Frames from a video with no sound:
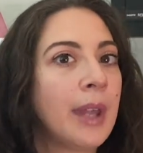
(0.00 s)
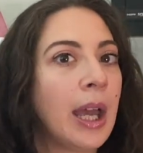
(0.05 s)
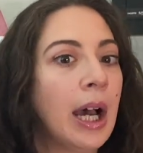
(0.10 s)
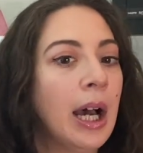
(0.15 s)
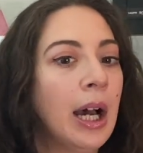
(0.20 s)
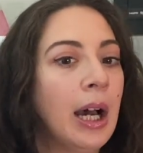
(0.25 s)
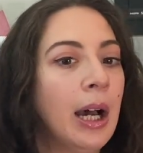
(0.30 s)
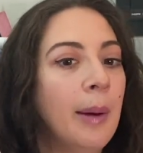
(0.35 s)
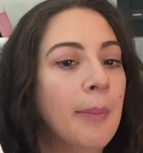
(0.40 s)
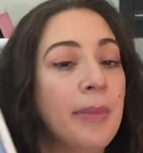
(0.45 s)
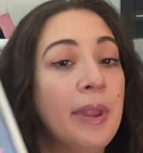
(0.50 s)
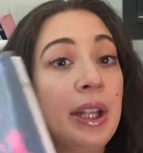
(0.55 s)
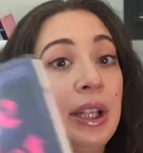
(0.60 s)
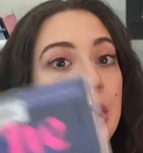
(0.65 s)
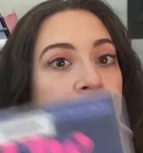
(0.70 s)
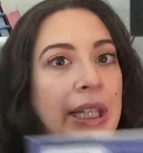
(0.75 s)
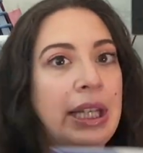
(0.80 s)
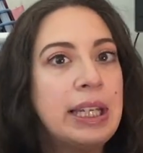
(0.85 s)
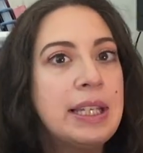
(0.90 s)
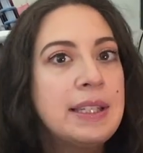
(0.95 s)
The
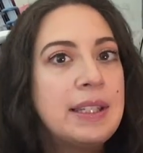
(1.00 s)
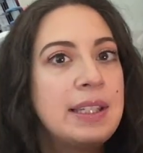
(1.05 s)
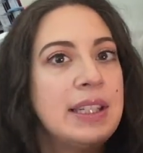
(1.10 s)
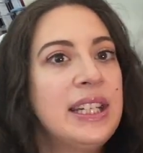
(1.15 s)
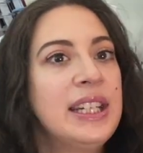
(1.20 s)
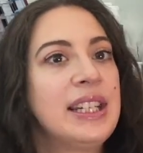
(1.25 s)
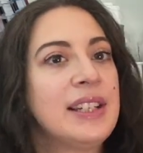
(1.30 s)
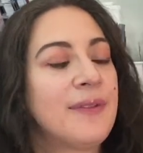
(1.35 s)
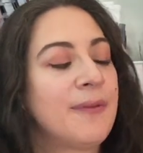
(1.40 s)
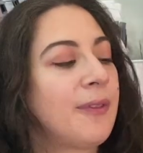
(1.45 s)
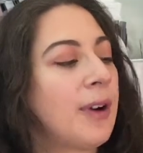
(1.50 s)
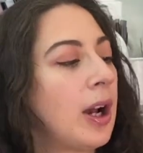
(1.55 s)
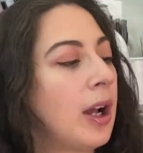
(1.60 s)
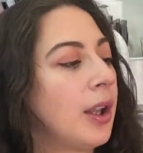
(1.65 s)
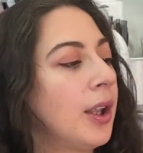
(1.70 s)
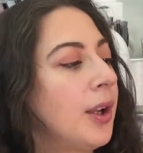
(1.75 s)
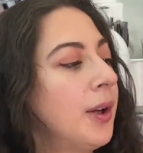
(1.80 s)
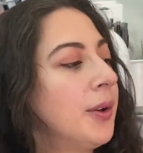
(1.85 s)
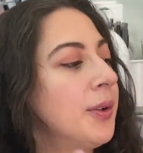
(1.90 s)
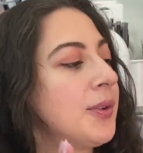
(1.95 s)
List
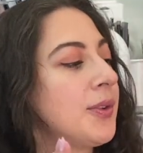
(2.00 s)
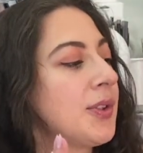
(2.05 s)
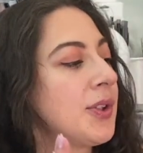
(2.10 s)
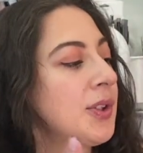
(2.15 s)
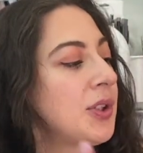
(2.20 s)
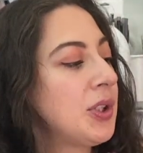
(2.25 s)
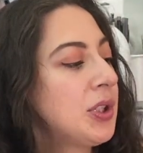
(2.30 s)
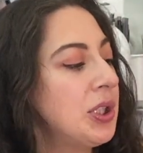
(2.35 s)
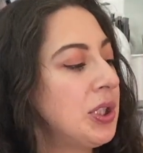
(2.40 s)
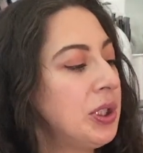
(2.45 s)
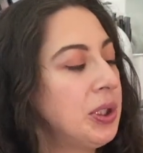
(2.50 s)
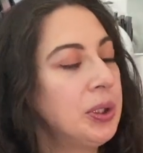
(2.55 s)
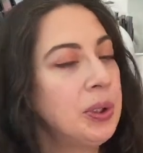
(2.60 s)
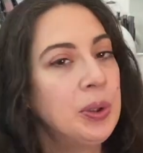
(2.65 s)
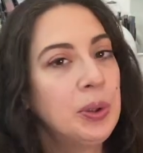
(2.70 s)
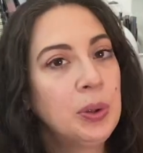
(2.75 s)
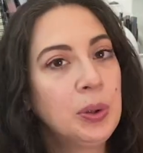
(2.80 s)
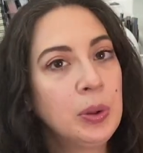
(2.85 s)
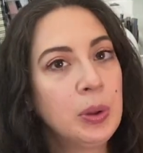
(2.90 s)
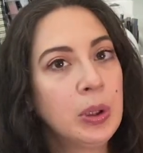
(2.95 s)
follows
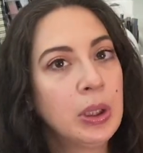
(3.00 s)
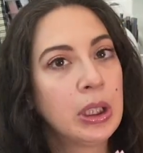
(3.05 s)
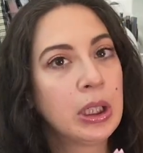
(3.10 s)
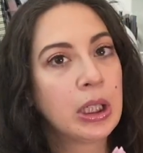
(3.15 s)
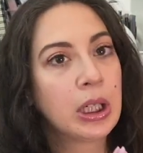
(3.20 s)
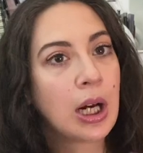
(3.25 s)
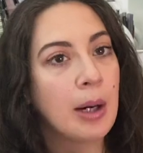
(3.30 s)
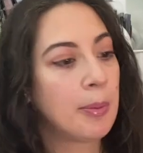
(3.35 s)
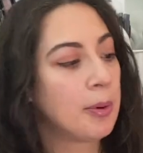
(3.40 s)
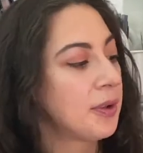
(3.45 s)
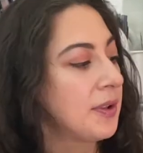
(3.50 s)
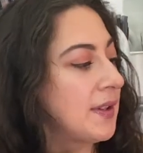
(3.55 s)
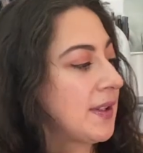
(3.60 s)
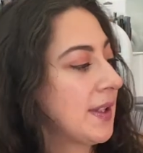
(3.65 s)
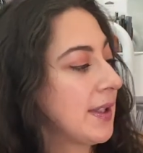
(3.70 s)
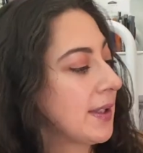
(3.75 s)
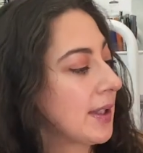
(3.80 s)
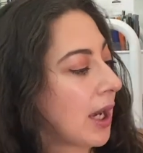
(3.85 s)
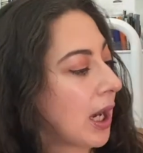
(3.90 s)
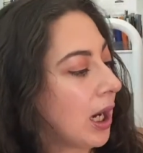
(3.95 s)
two couple. This
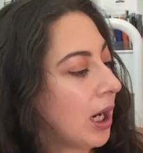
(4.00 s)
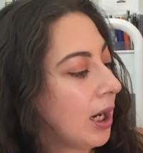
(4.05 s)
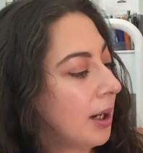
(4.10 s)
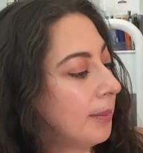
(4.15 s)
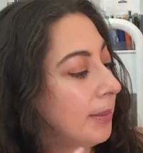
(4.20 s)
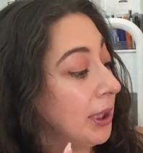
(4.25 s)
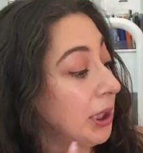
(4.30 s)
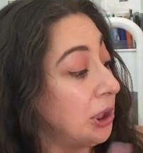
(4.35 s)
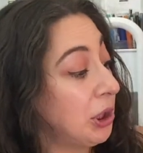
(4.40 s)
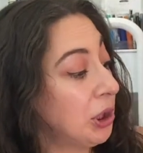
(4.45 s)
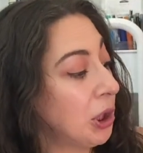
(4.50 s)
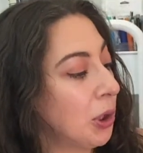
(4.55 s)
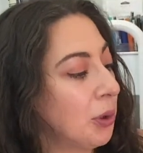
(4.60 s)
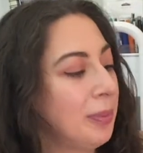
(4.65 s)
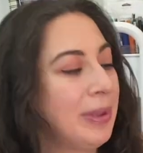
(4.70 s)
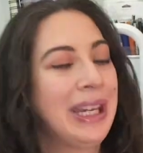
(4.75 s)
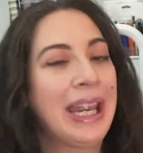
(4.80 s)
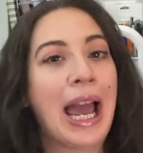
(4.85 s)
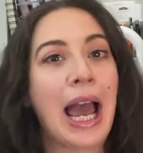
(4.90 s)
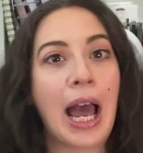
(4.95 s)
is
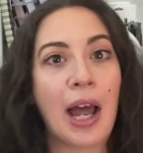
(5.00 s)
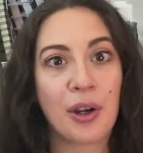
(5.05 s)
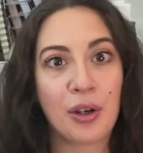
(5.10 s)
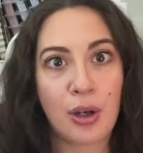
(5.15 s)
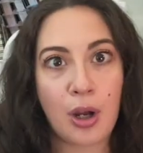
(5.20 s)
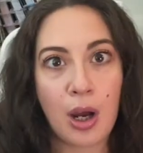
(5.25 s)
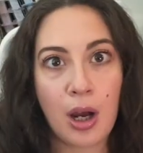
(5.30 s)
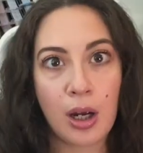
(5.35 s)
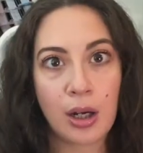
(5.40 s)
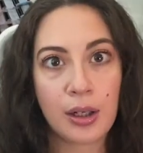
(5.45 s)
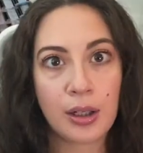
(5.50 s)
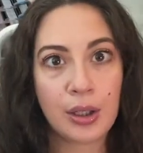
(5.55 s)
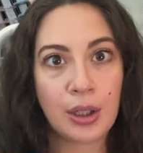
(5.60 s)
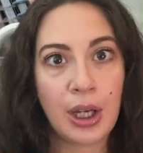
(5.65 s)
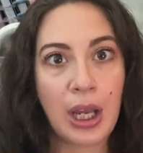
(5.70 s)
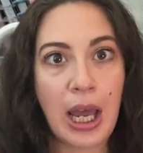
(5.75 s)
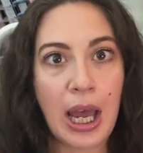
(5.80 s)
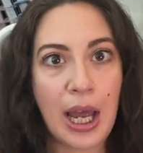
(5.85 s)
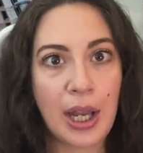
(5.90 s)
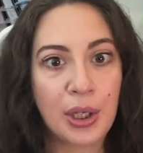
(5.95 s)
Yomi Adegoke.
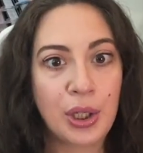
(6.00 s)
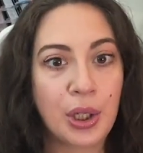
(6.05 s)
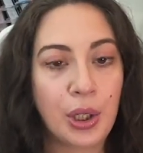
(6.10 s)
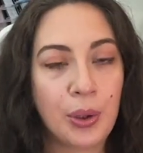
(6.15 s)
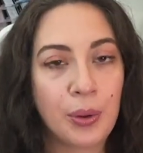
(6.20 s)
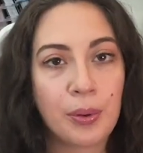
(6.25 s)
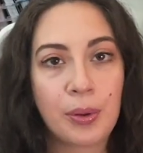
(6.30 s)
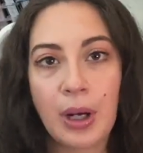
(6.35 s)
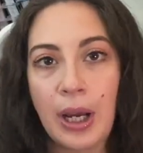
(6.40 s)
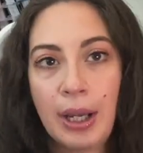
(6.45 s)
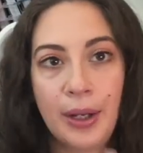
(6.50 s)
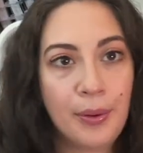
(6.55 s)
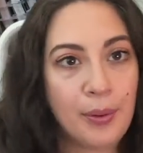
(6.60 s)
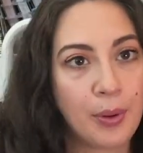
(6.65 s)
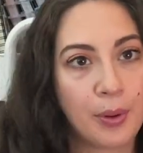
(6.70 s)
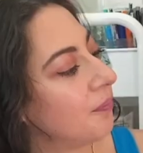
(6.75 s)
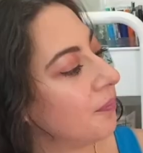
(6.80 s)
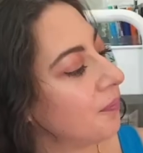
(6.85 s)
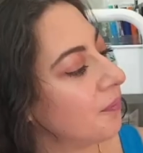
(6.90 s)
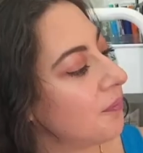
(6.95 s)
I don't know.
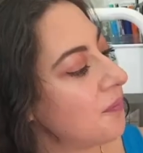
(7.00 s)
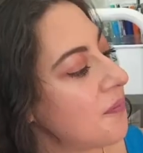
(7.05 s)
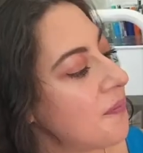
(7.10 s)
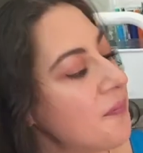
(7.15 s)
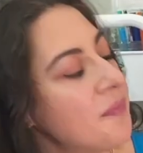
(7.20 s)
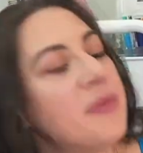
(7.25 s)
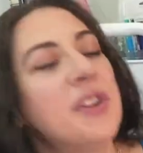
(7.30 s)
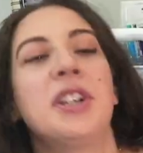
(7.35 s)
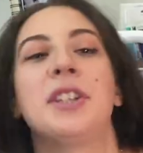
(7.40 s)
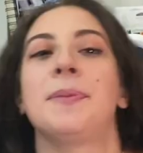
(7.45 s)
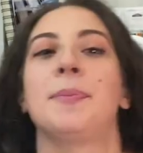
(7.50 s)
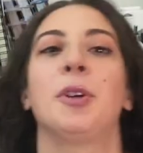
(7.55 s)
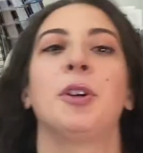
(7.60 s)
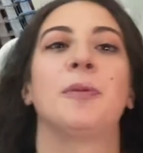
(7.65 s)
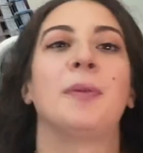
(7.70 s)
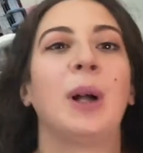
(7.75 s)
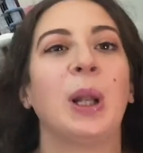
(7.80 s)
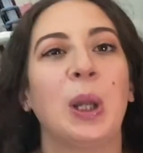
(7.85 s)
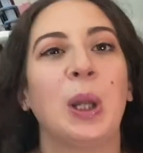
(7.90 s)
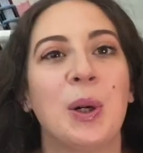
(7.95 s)
This book
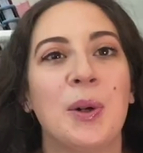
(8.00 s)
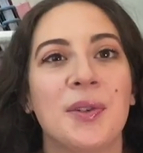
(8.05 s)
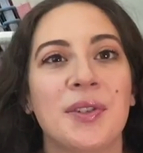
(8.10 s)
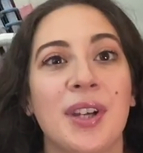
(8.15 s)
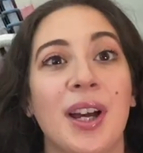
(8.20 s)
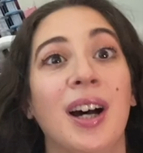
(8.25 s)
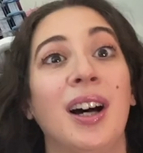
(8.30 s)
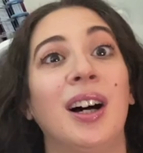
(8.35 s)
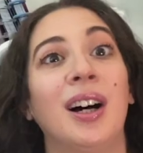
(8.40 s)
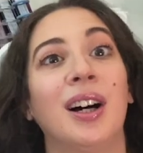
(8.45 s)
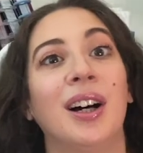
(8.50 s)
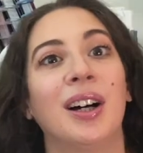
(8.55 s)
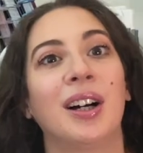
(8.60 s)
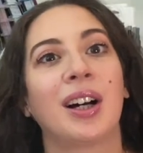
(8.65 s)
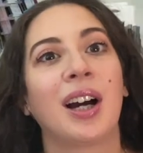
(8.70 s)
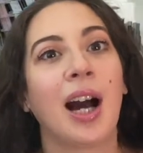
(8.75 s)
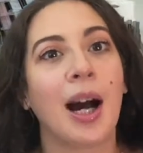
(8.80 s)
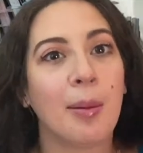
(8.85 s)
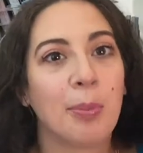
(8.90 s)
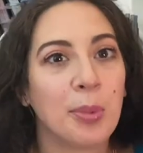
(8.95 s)
follows a
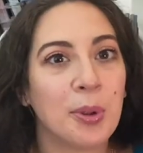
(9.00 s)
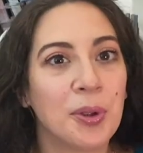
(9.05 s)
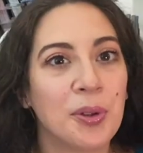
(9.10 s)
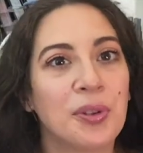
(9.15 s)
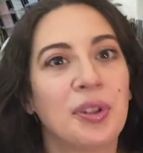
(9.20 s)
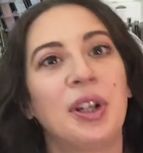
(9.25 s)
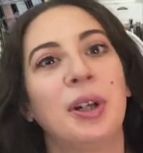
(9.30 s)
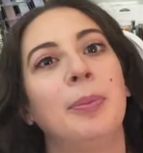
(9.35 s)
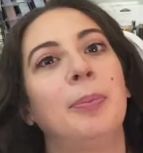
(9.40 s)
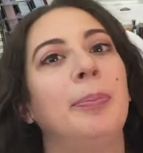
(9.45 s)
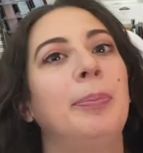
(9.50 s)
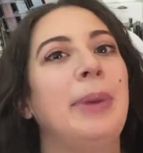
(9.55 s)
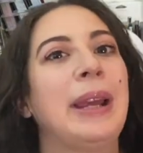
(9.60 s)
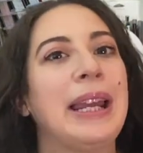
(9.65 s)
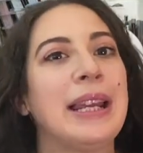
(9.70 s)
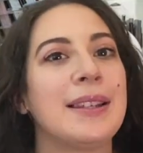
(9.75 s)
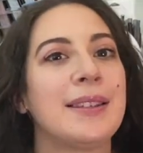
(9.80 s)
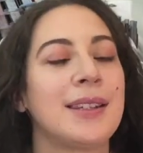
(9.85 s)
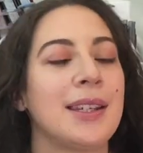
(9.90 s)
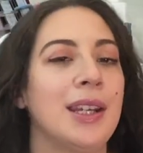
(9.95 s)
couple. They're
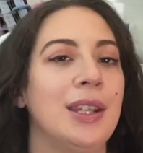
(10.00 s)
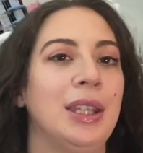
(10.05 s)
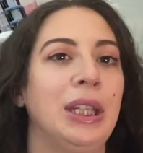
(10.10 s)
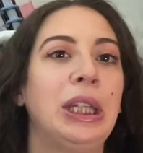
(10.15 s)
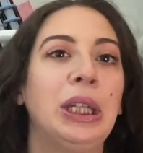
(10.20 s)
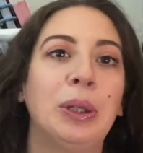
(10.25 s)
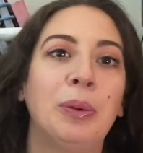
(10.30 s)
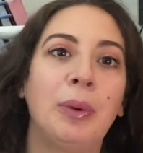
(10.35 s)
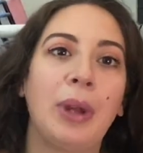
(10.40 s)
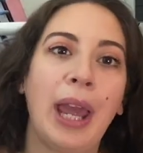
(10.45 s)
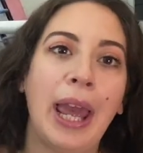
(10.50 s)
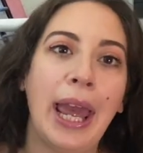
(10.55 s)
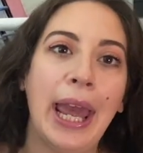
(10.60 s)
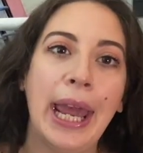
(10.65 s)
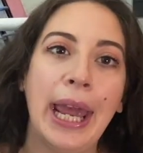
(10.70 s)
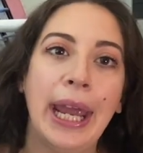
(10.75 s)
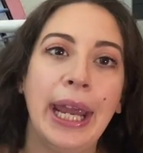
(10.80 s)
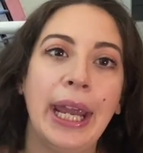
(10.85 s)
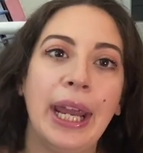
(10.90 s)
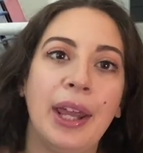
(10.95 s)
based in the
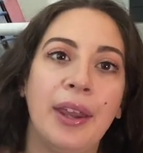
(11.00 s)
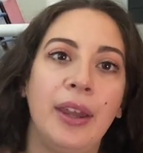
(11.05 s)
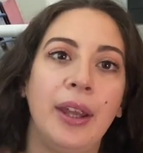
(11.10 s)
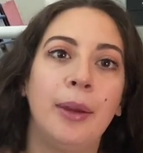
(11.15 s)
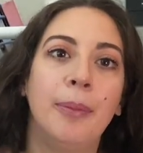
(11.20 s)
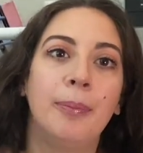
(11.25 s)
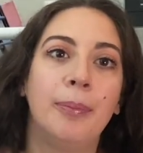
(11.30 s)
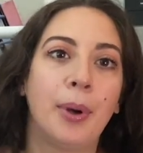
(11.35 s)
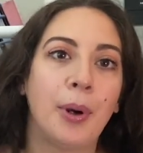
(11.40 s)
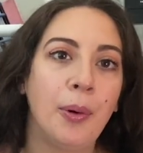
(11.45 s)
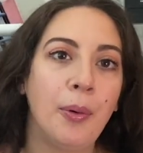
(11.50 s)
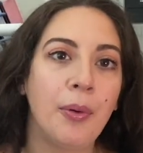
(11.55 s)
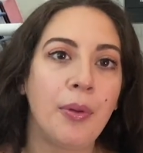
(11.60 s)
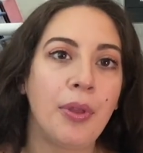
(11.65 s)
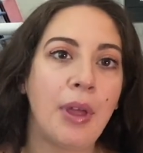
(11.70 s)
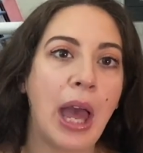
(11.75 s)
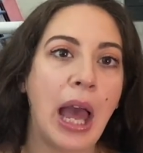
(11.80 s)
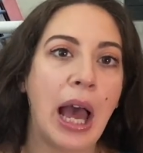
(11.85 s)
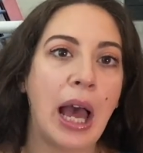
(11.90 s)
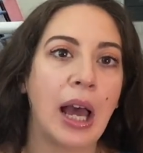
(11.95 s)
UK. They both
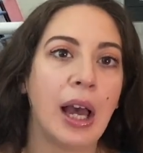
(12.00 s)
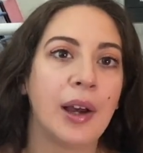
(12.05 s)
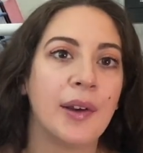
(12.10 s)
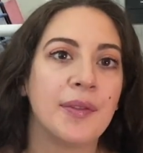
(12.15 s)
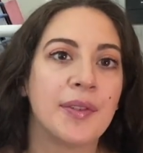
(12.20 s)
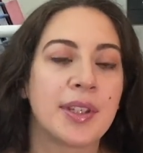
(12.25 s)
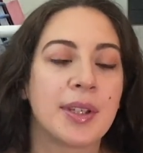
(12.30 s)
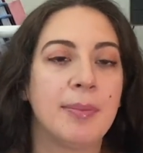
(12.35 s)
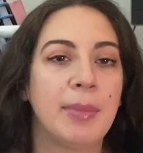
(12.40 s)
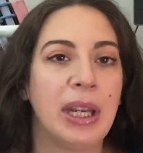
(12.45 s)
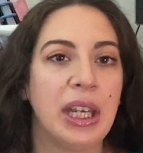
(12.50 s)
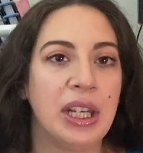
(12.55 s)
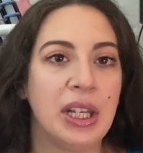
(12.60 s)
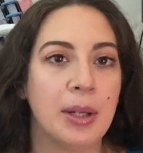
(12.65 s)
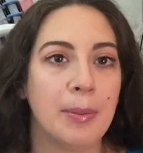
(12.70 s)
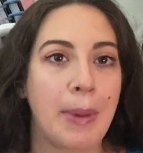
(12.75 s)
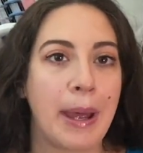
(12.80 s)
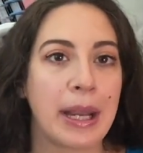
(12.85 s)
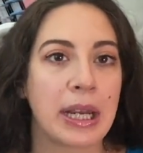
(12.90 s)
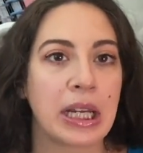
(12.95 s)
have some
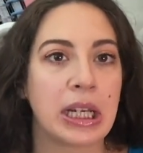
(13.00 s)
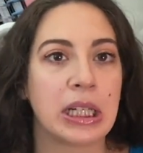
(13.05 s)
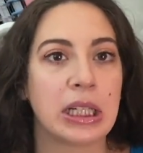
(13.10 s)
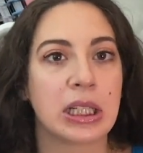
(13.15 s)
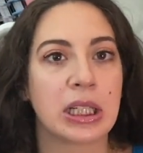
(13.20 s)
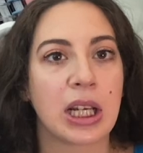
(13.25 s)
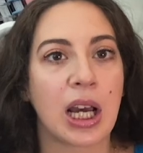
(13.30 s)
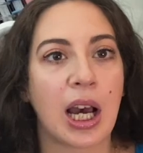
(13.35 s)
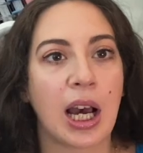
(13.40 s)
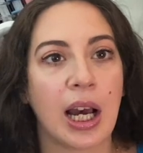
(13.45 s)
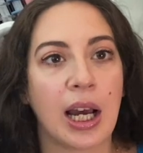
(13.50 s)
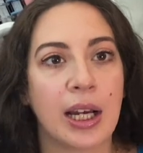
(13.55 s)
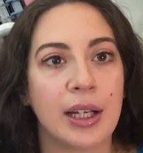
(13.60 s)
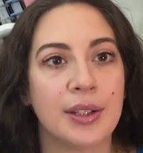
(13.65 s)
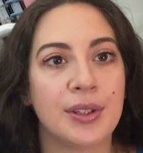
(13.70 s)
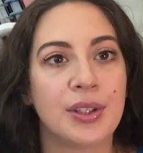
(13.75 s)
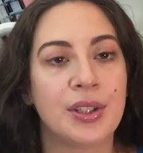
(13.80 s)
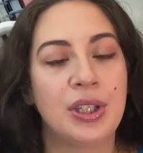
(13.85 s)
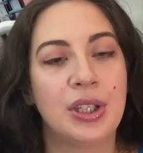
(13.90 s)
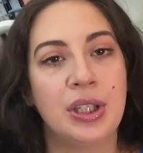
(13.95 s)
independent
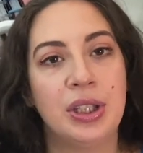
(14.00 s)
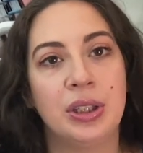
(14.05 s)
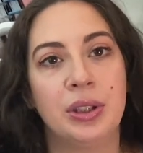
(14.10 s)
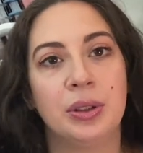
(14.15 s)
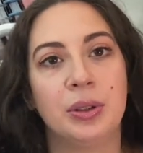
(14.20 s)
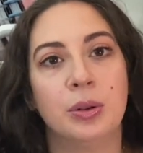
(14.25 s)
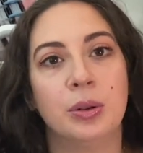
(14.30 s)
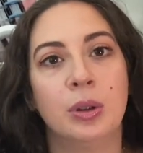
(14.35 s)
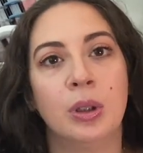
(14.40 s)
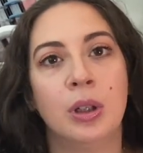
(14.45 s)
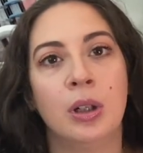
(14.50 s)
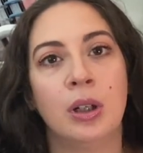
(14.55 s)
ties to